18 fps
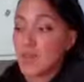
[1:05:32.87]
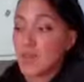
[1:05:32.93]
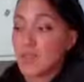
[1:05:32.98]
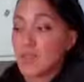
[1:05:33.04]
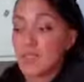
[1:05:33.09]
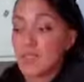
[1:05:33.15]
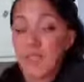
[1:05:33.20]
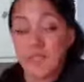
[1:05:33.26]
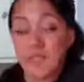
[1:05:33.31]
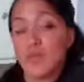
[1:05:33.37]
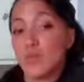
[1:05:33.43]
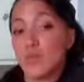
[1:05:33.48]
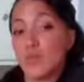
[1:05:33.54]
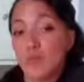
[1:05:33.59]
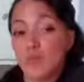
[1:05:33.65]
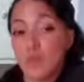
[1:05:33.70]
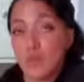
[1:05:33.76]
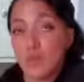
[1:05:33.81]
the
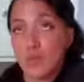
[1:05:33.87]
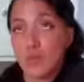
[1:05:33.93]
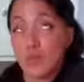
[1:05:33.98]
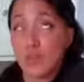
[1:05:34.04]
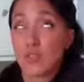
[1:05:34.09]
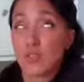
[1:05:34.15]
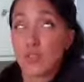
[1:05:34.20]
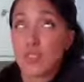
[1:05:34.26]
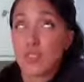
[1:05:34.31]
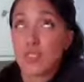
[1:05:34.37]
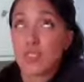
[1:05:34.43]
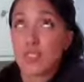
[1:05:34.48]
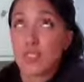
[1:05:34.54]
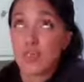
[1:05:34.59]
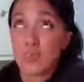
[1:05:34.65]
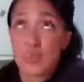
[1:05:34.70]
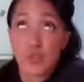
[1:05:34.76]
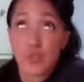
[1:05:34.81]

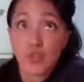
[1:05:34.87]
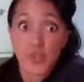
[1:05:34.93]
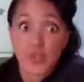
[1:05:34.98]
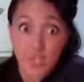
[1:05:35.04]
seaweed